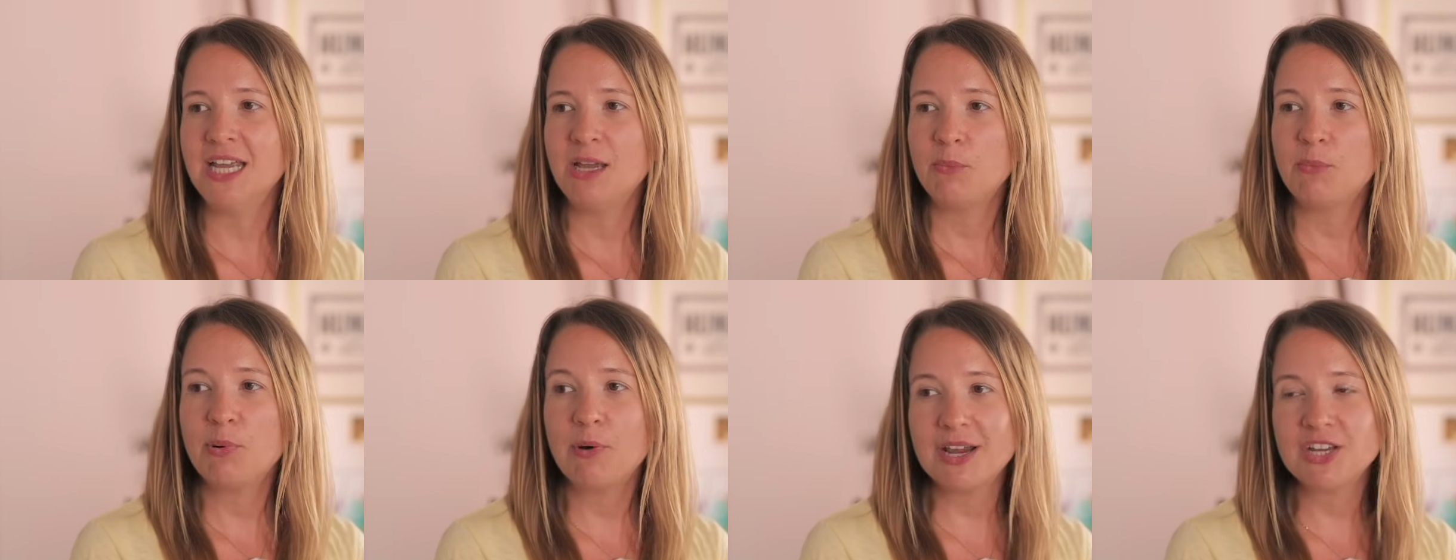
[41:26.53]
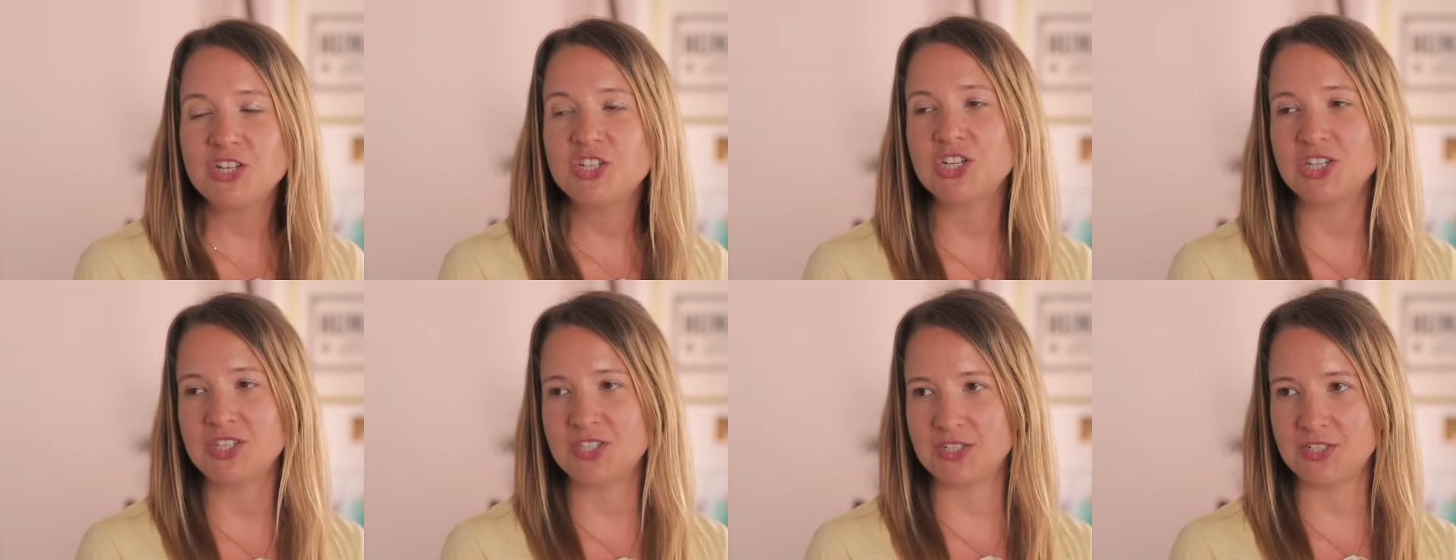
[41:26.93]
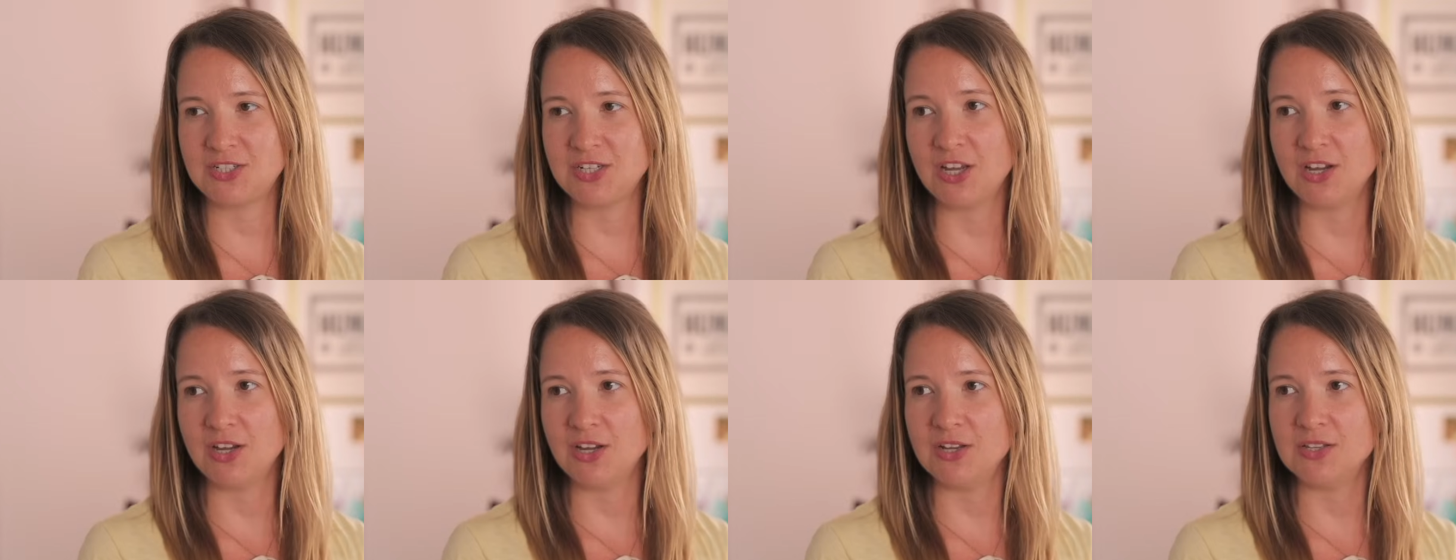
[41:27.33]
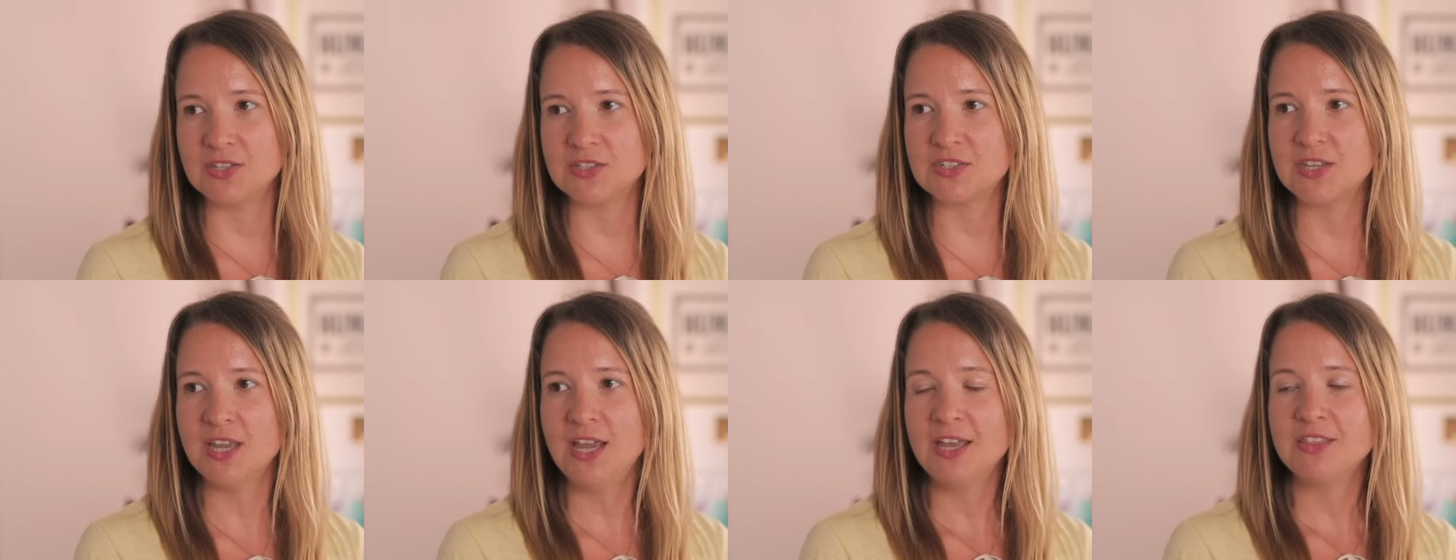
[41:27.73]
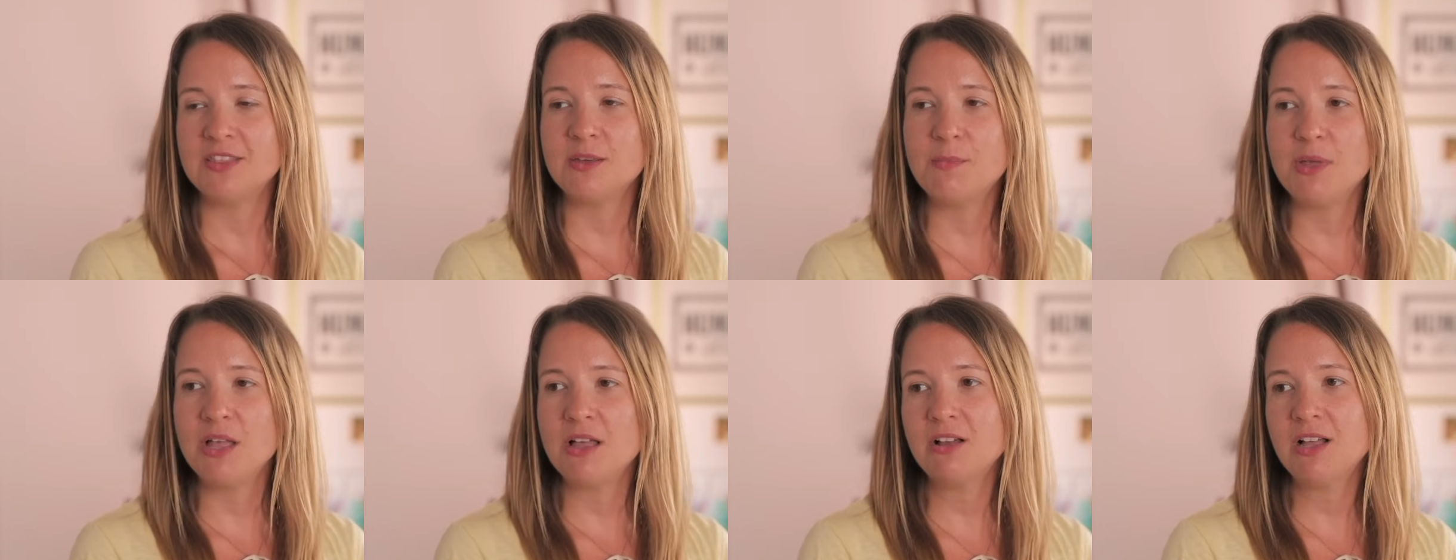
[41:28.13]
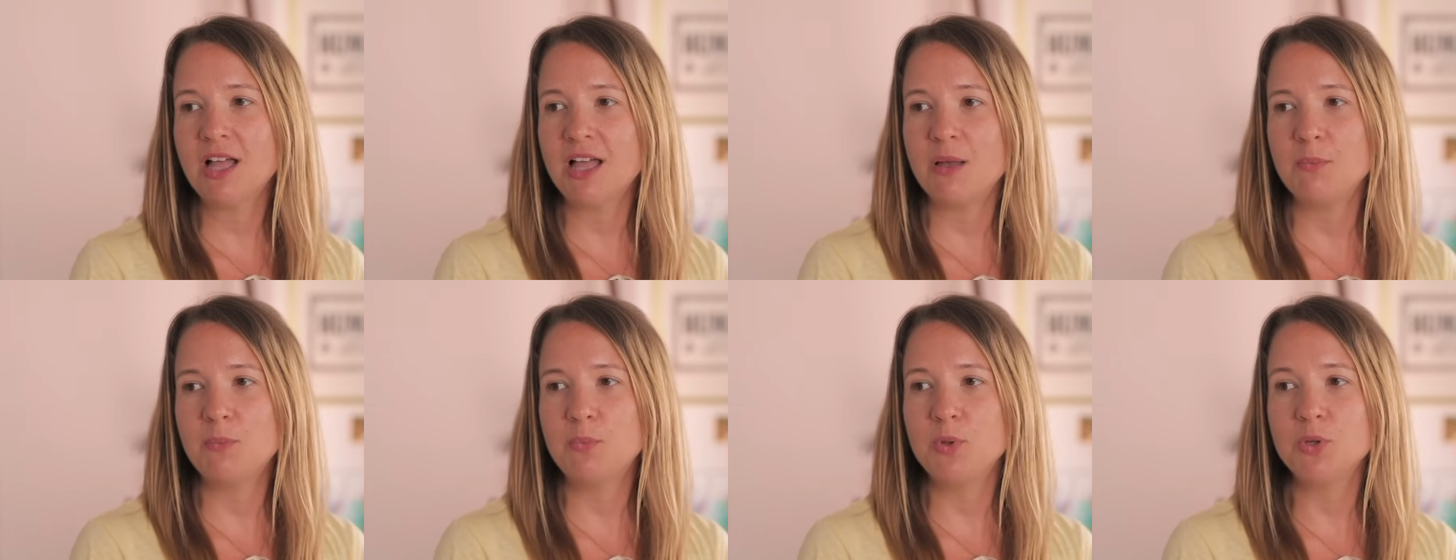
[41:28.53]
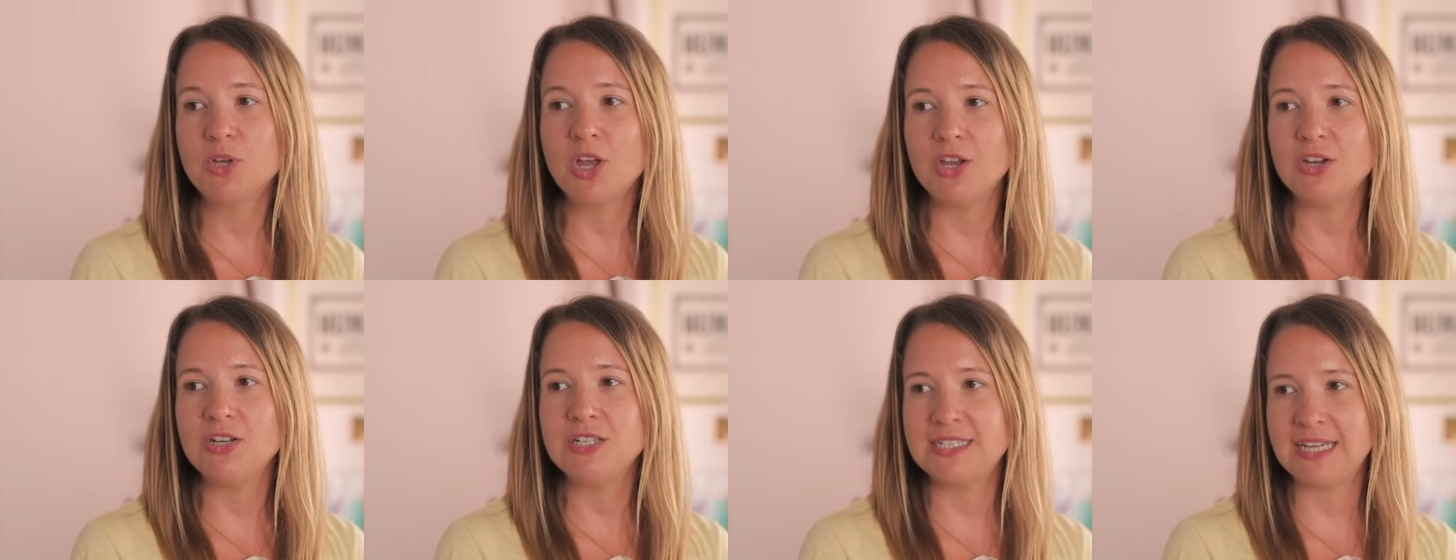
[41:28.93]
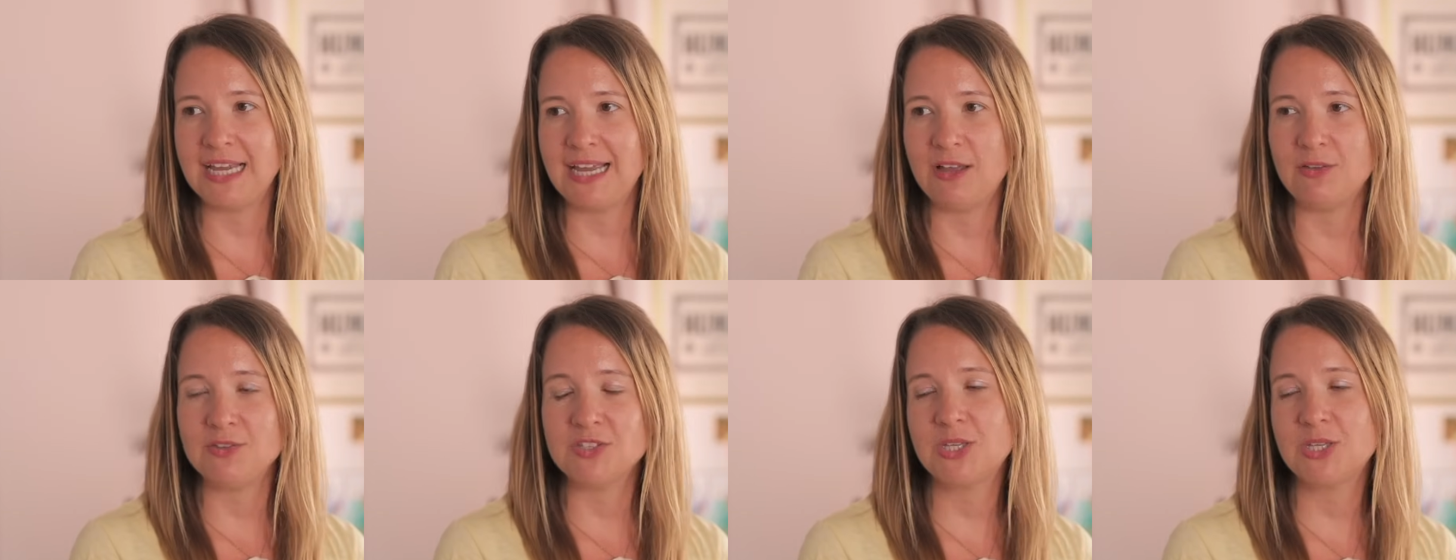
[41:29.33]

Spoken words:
precious stones, the markup will go down.